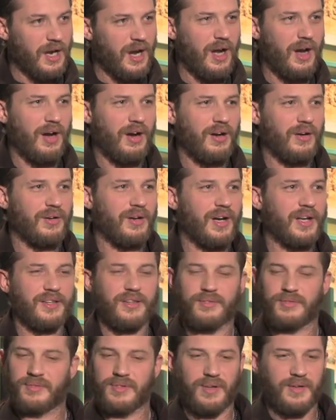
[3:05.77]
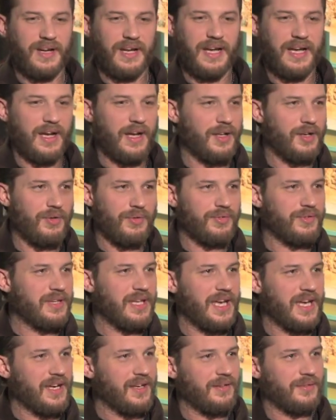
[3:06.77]
Oh, I don't
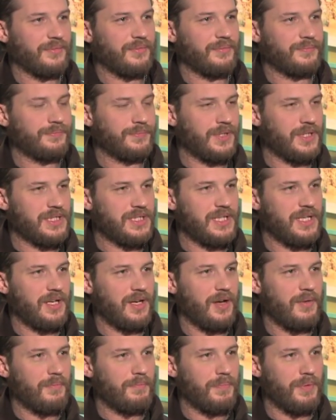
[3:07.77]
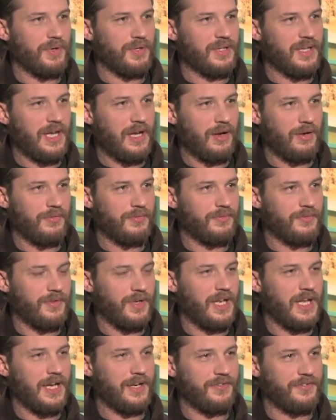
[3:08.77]
date. That's it. I'm booked out
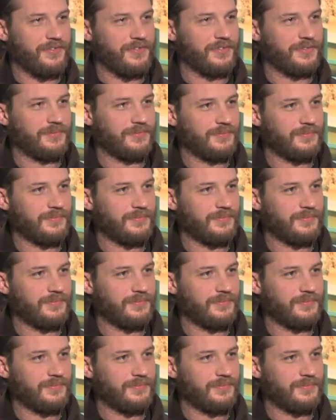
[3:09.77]
for life.